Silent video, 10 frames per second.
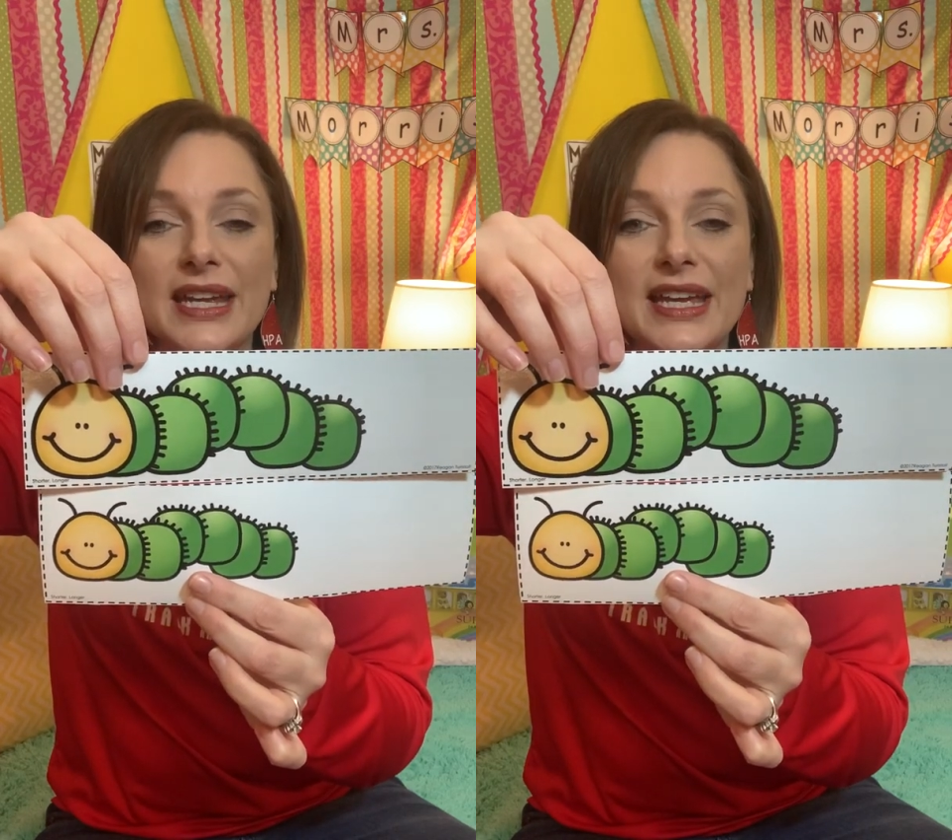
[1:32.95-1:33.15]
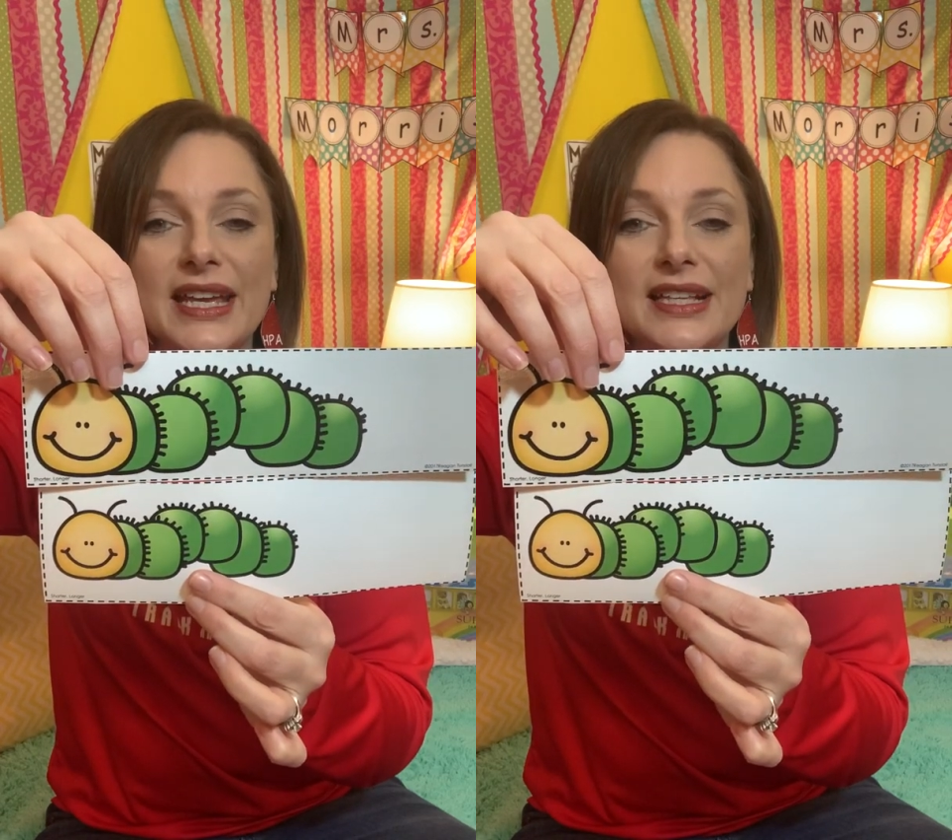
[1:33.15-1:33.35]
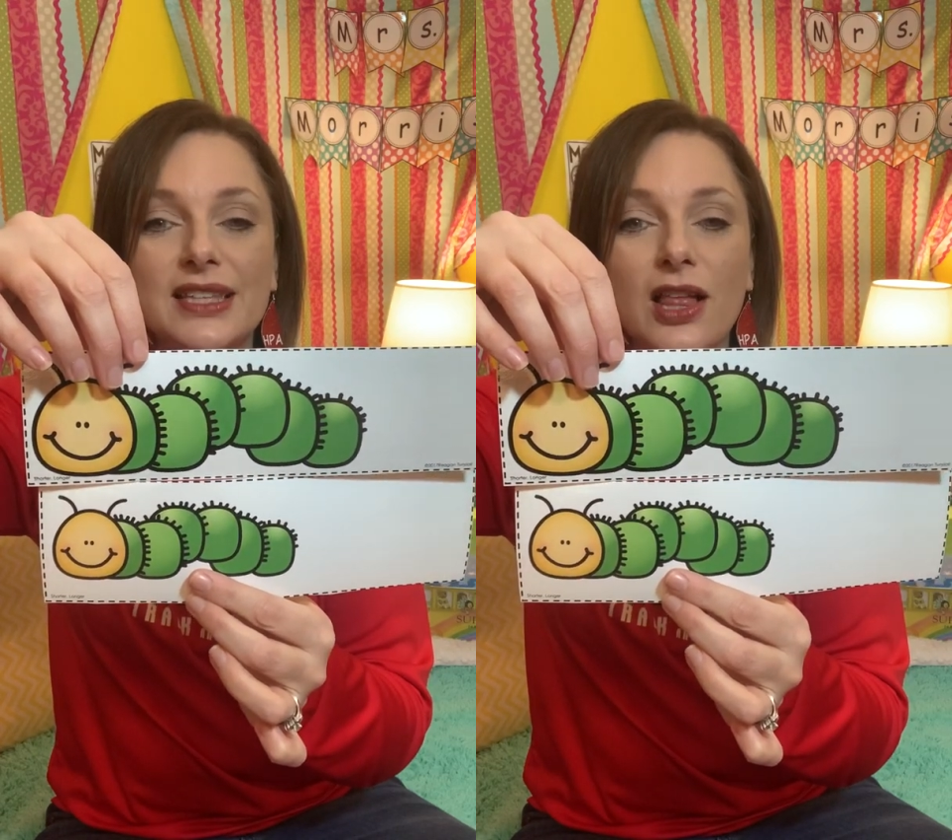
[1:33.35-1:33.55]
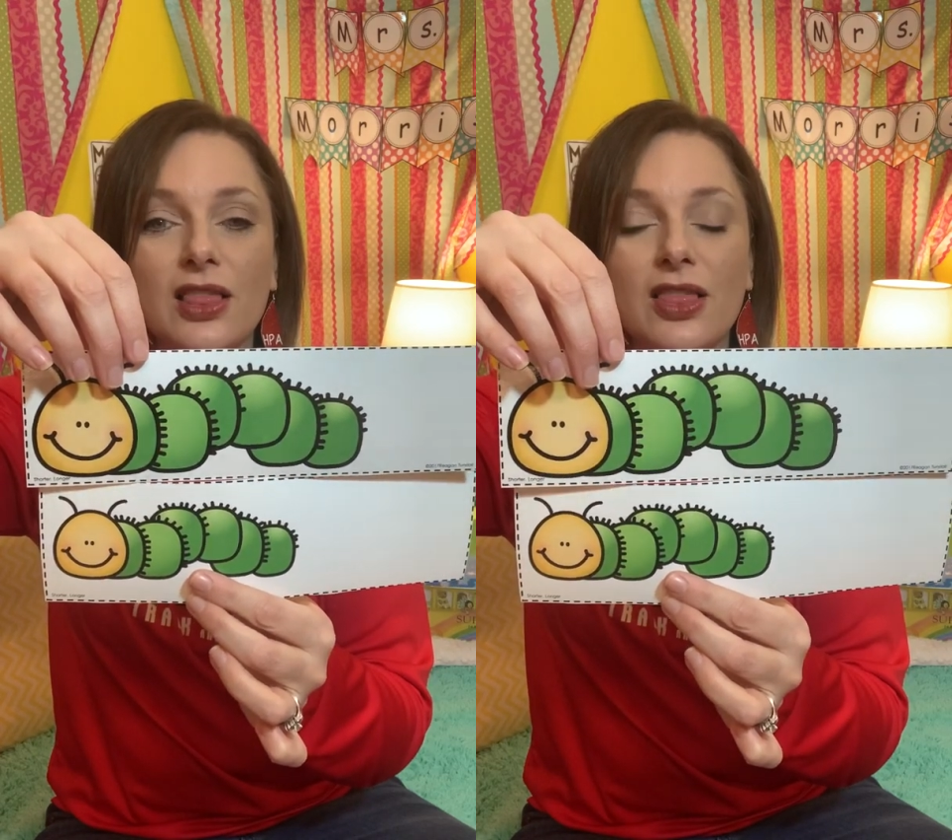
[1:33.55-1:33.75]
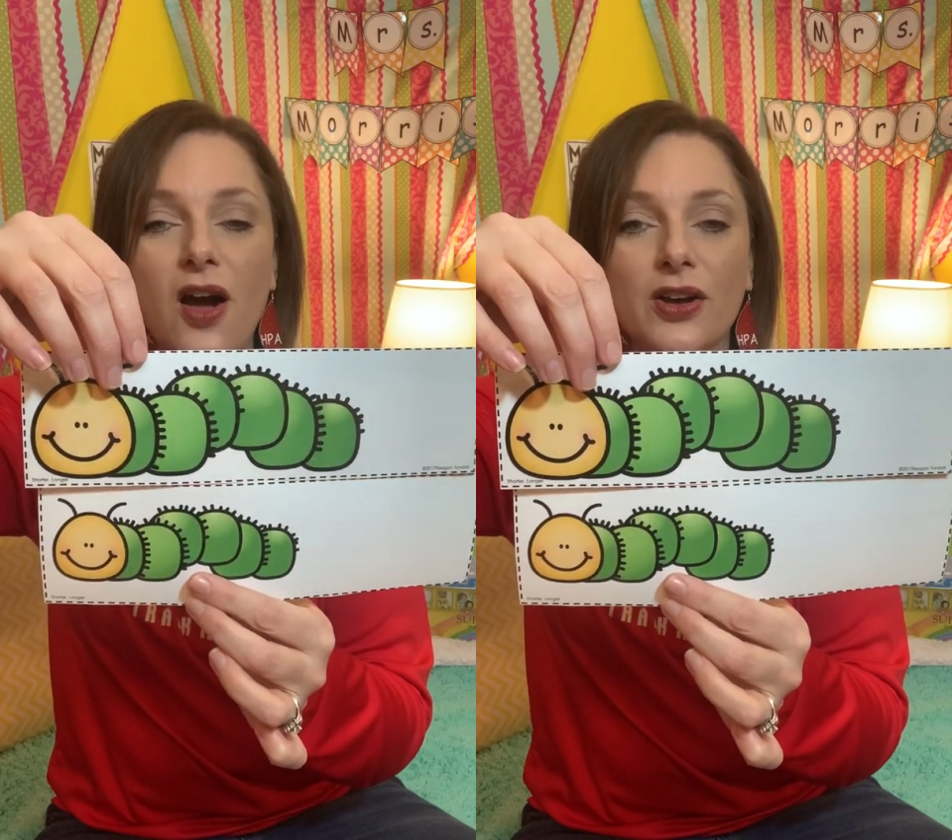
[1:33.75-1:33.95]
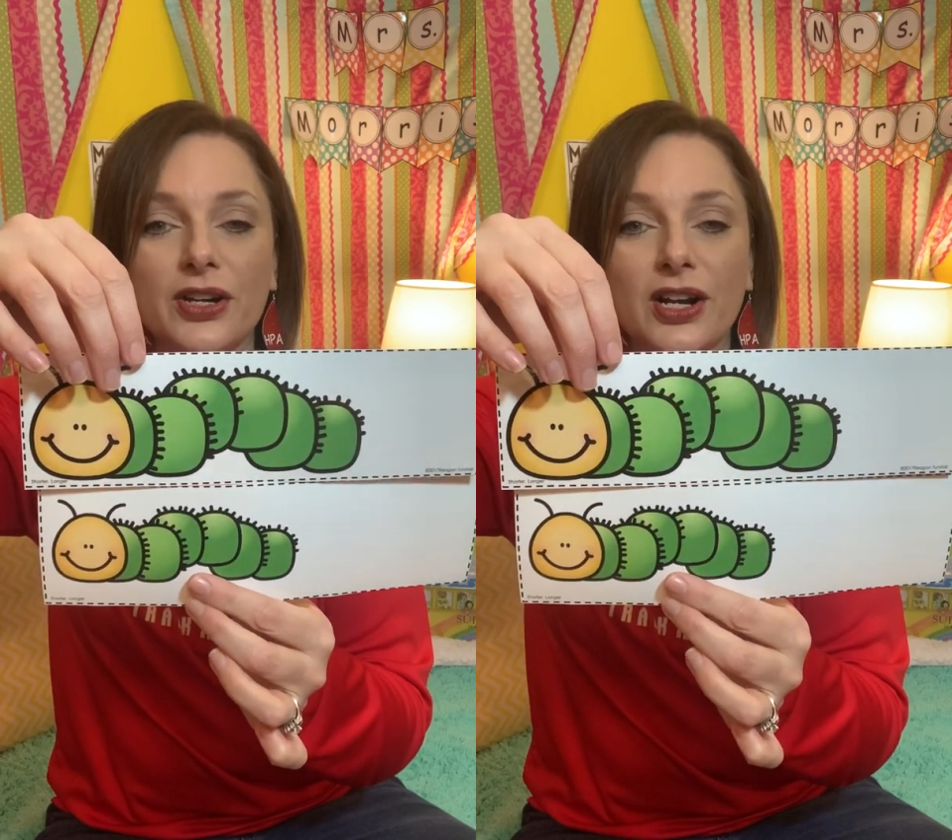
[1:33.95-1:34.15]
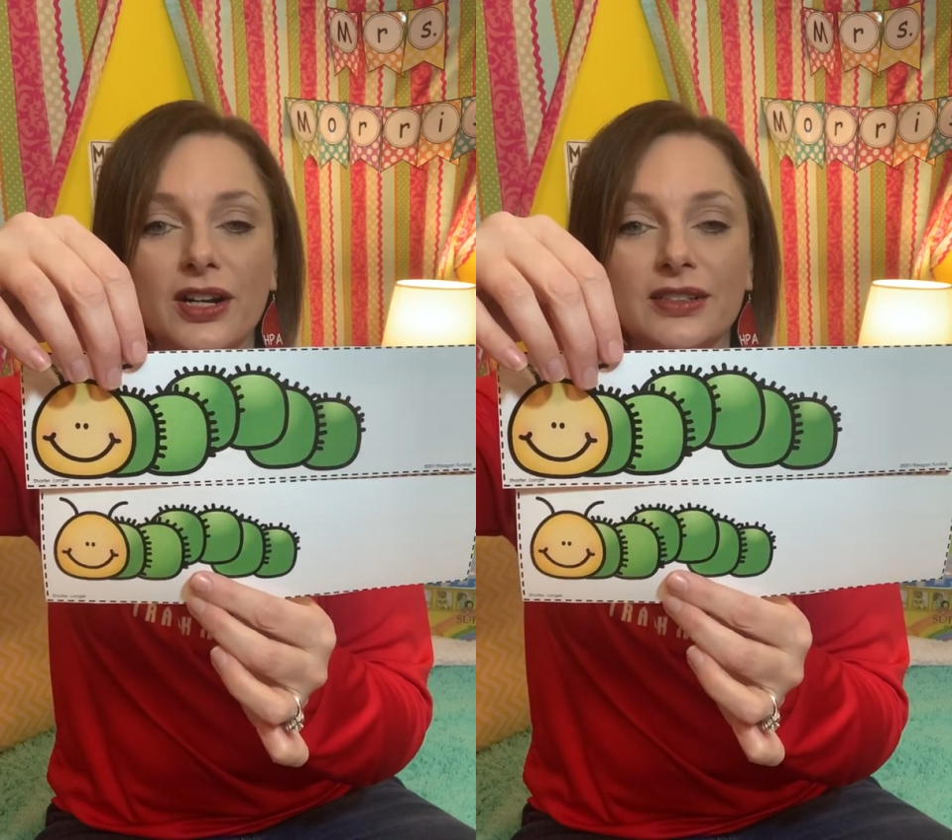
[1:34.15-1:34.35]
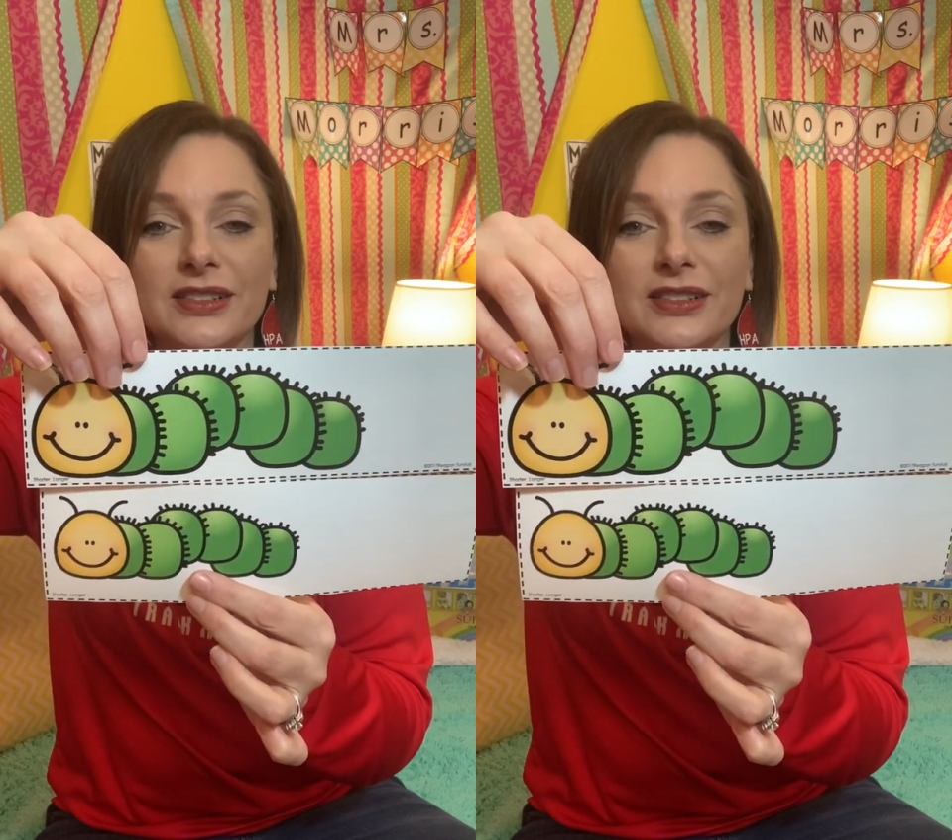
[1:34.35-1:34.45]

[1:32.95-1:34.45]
is longer?